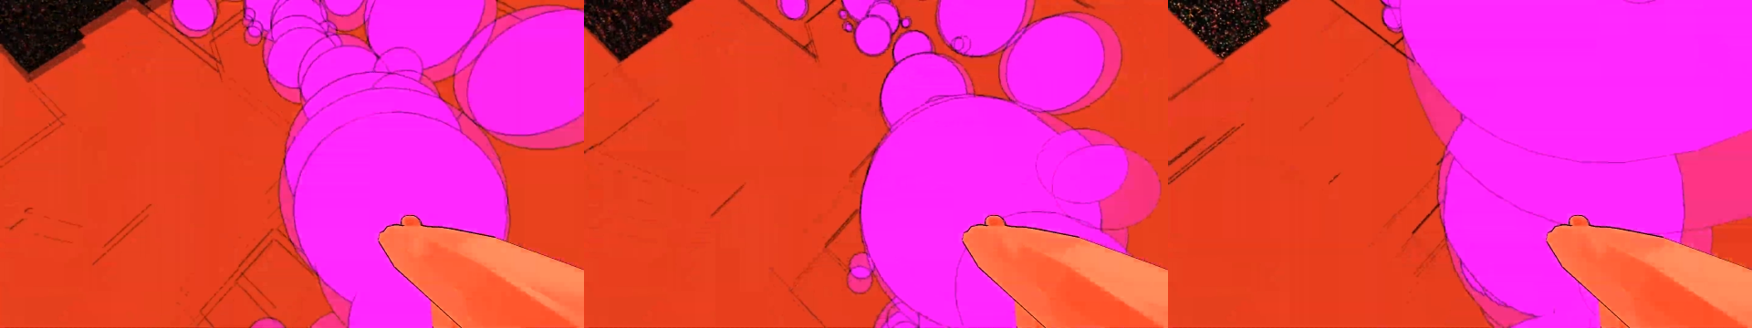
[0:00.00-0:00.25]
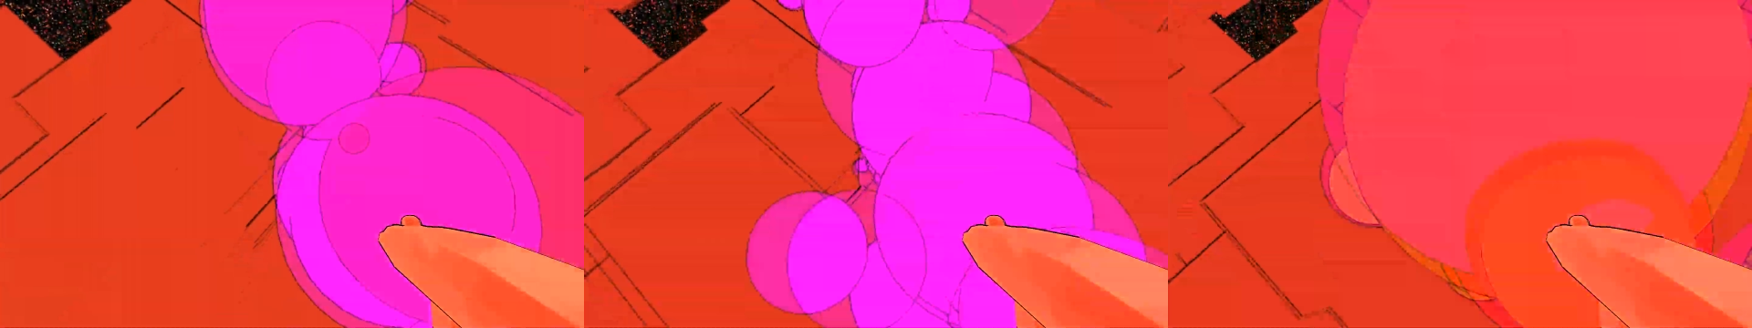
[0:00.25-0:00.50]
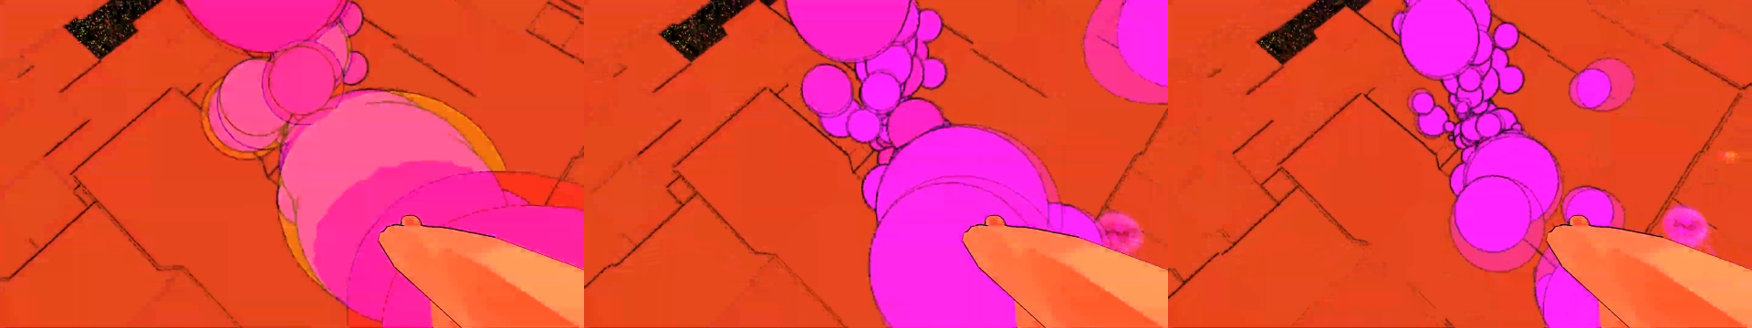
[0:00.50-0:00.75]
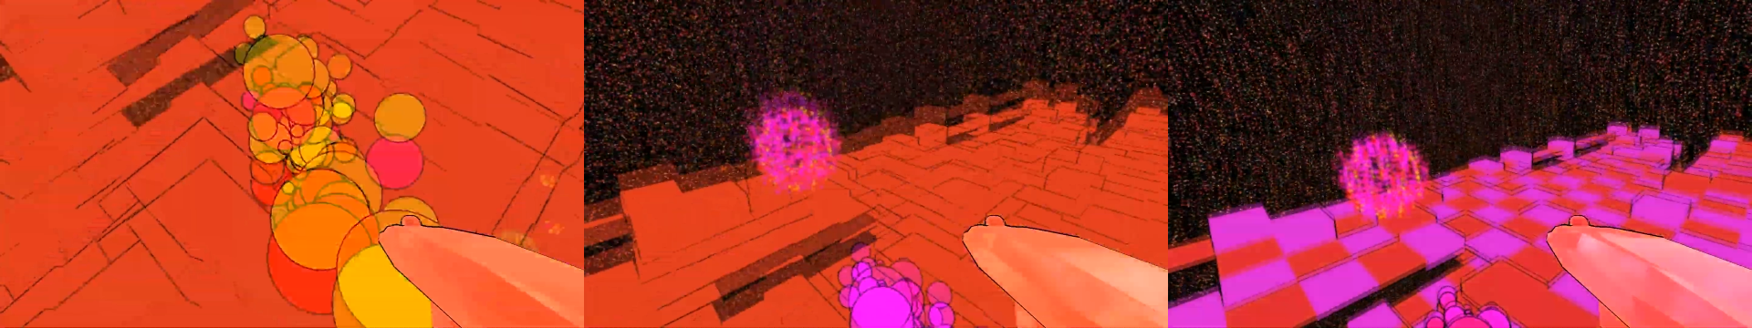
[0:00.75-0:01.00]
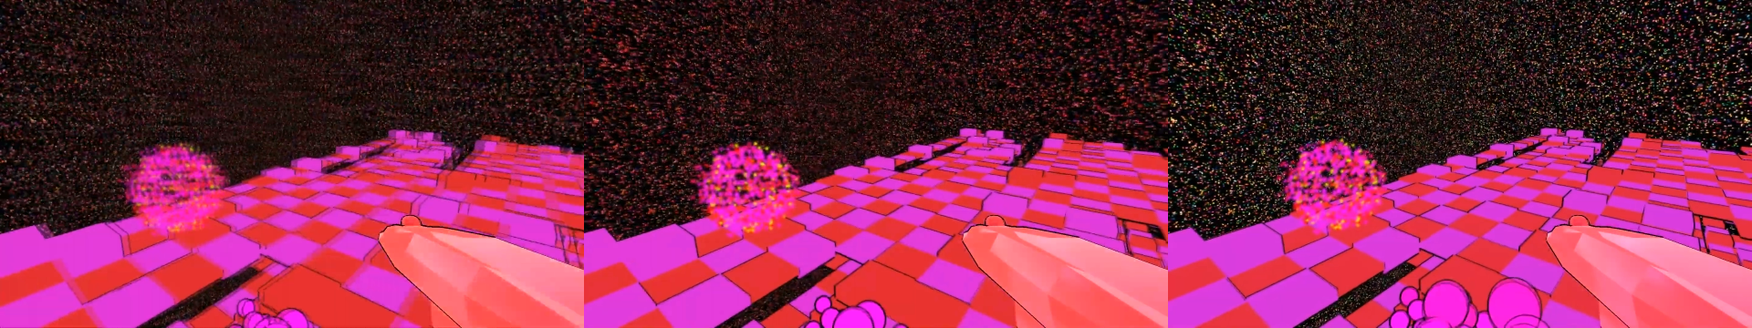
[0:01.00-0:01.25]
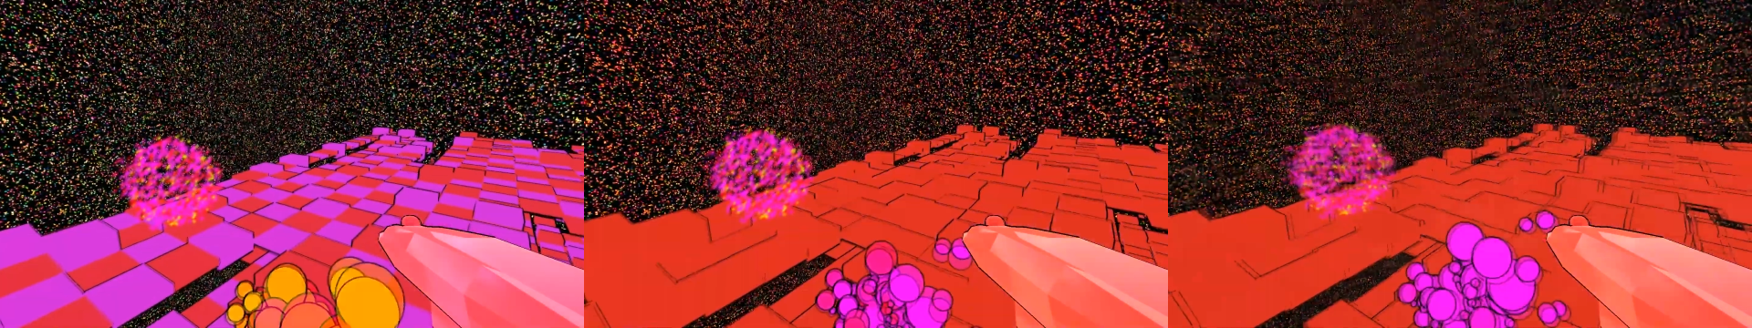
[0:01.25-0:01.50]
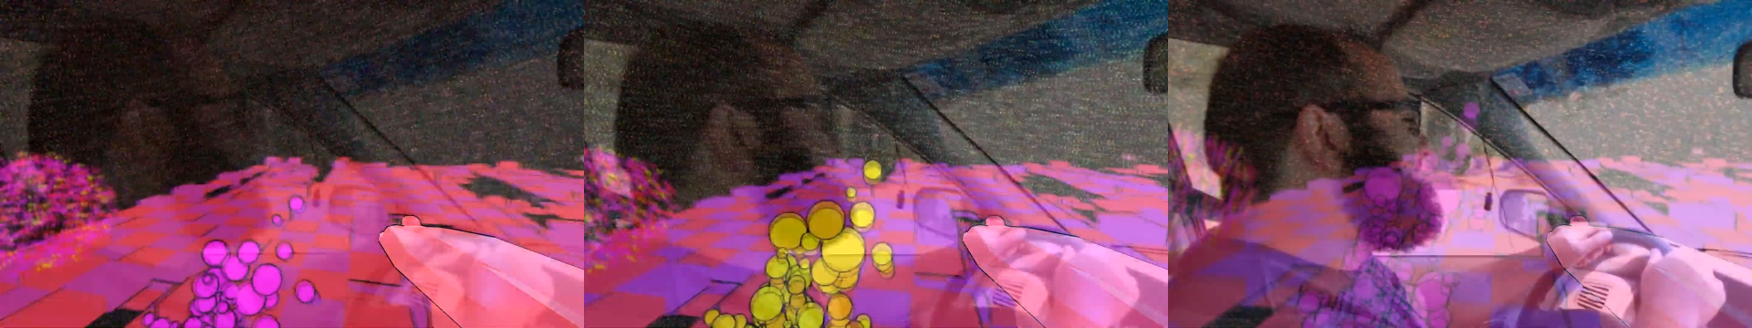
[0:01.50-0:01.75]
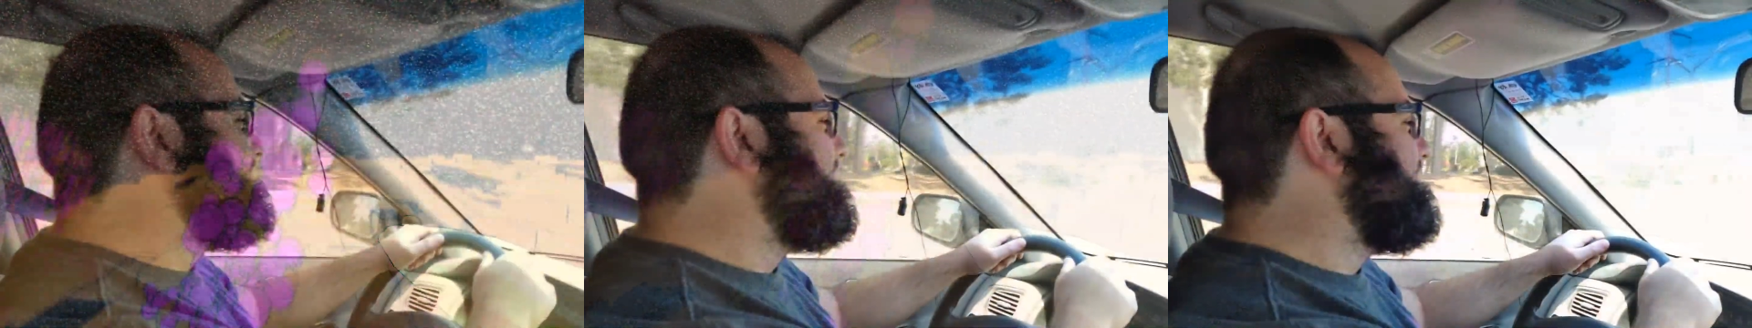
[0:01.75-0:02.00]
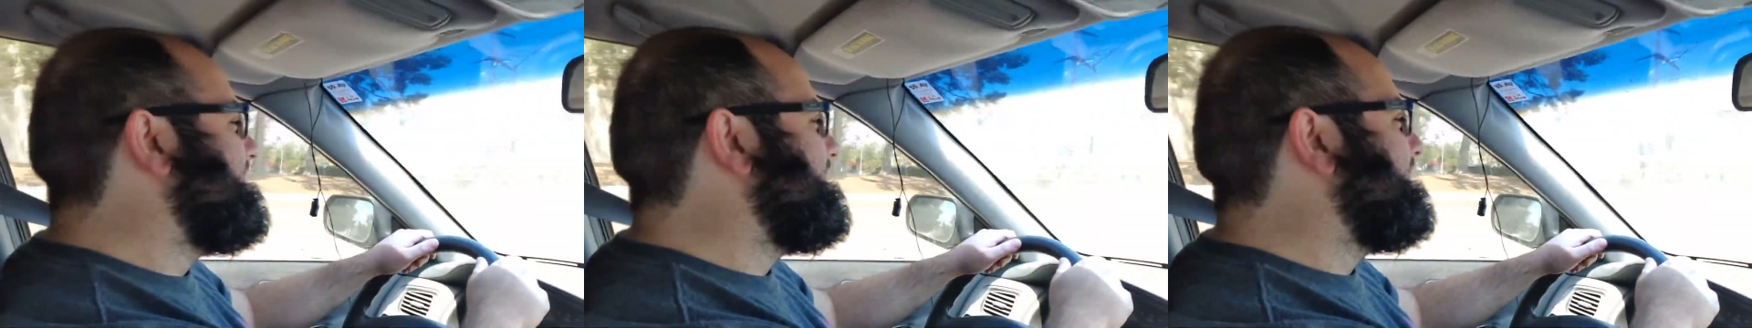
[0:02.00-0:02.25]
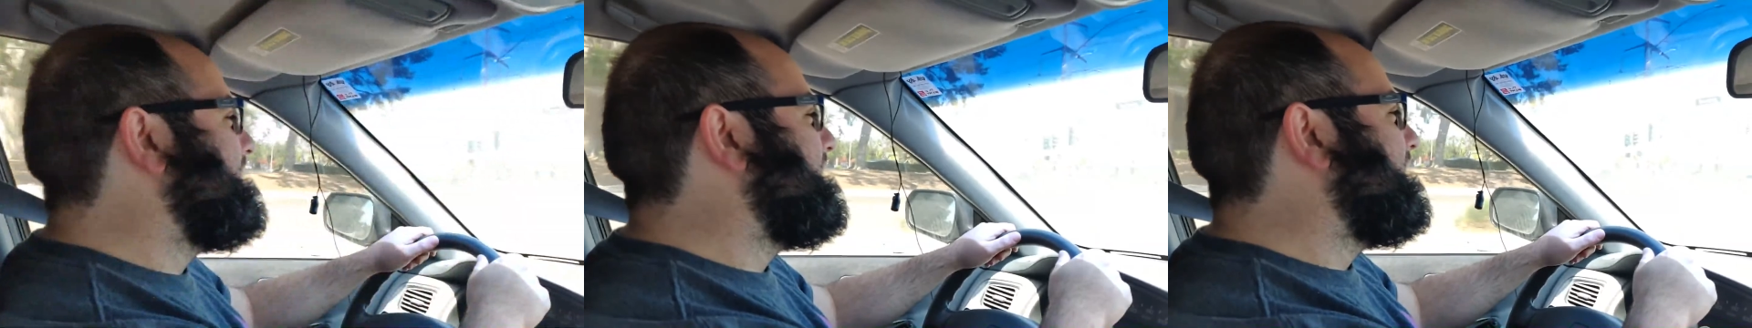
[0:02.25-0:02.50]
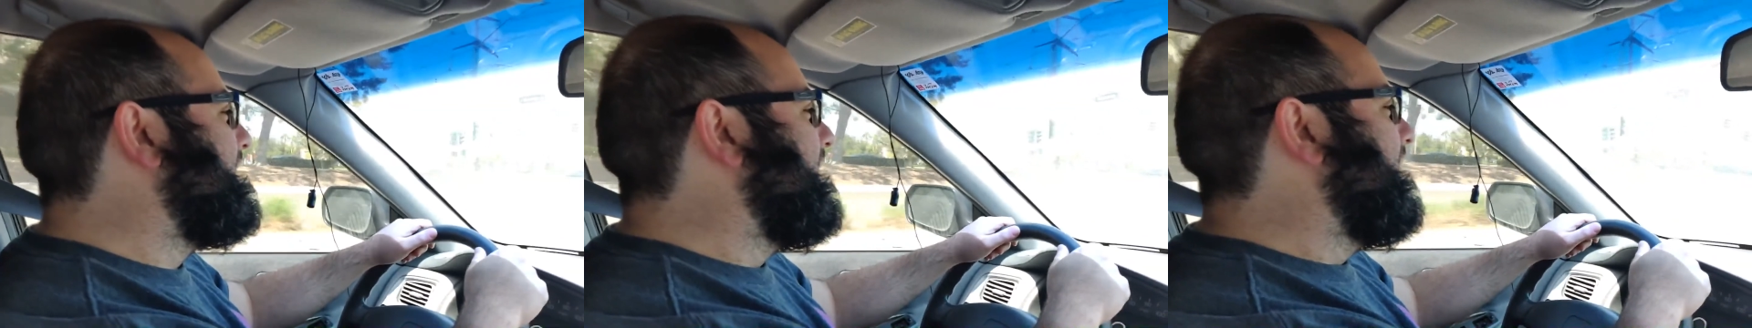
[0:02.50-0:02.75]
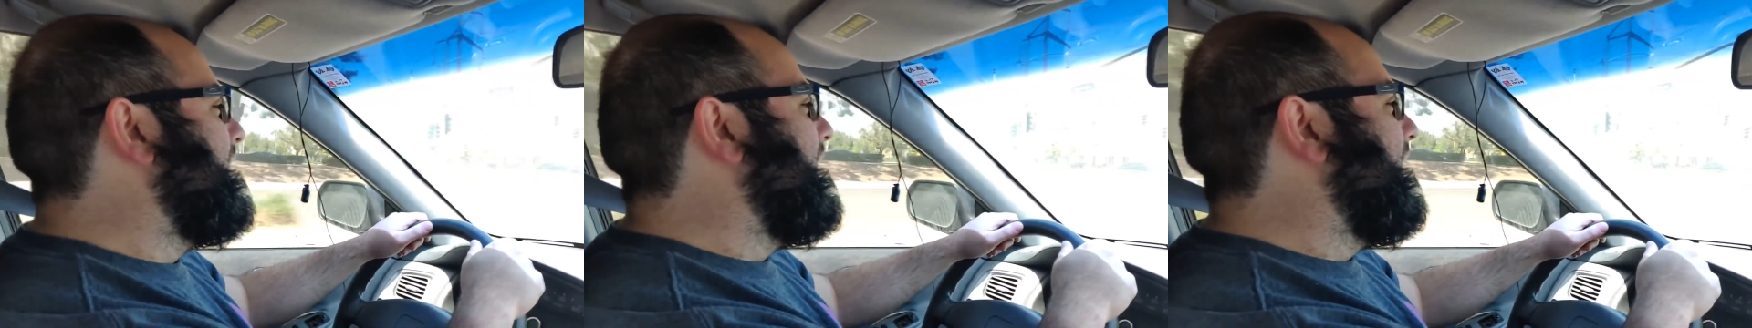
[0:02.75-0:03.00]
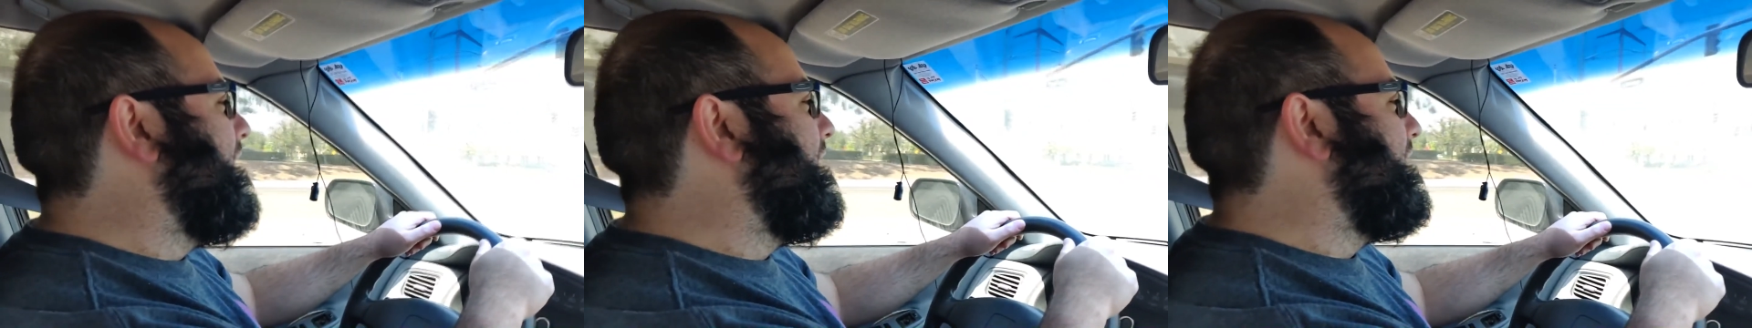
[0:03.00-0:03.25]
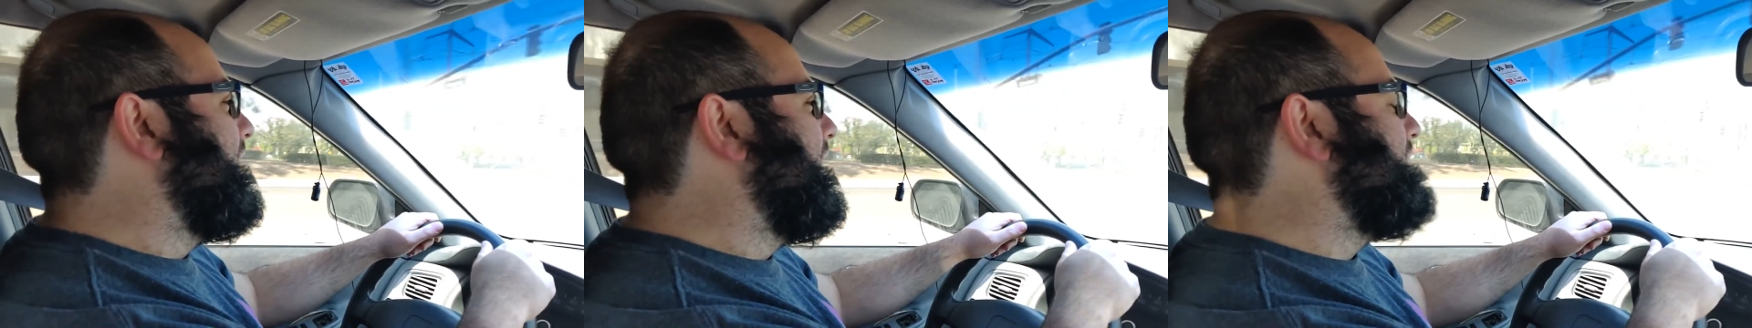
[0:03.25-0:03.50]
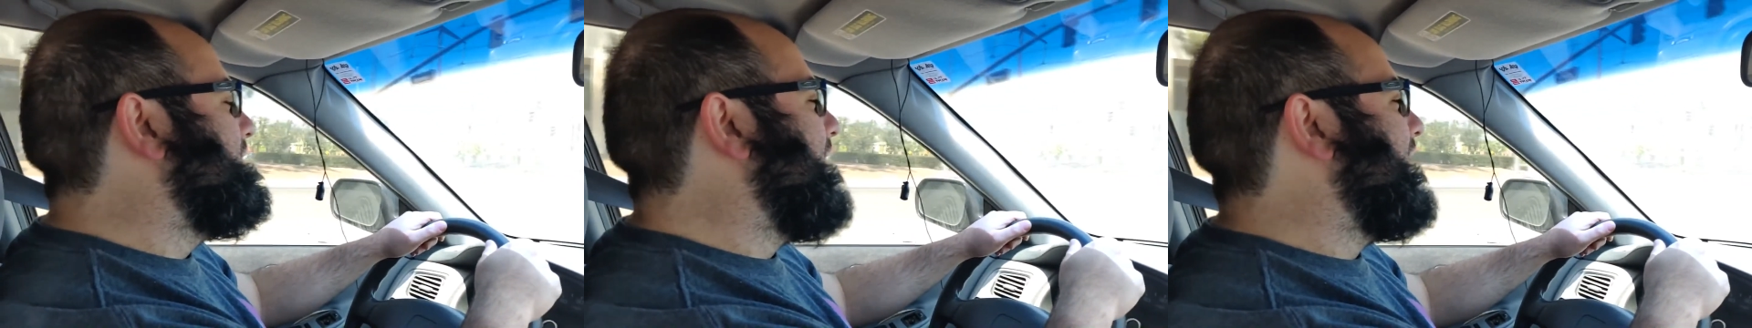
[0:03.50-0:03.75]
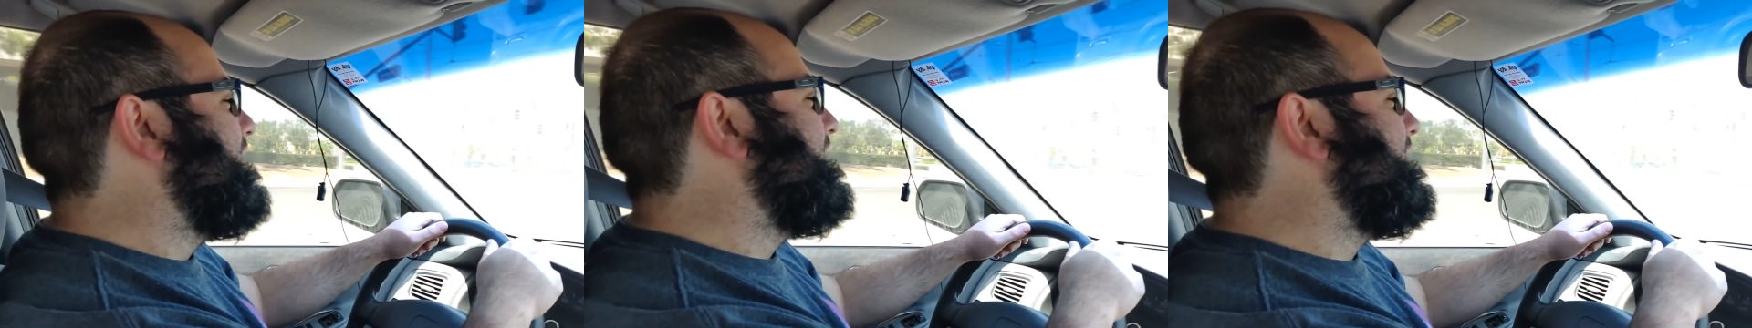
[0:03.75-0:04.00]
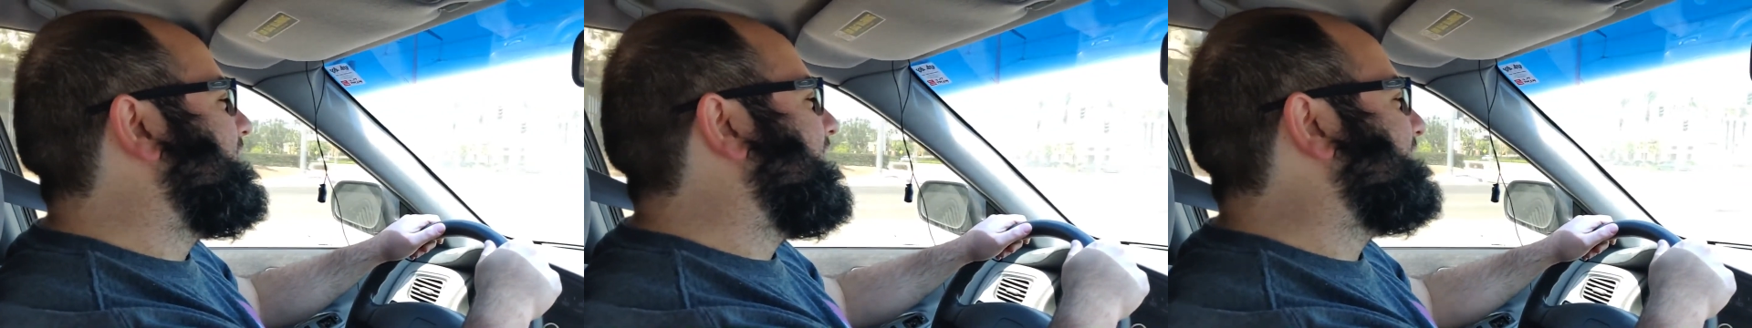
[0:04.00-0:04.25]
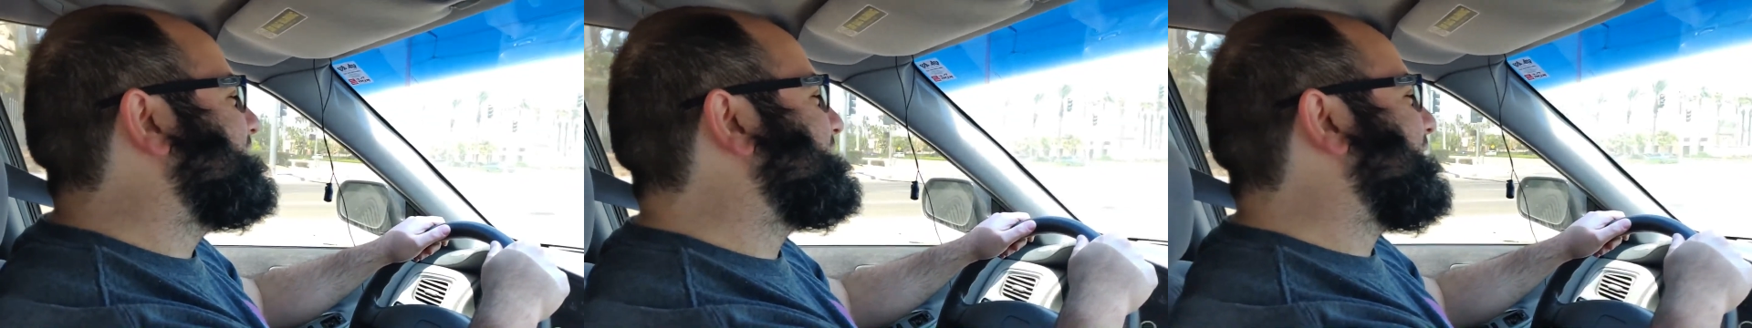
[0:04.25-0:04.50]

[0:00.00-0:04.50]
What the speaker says: (no speaker visible)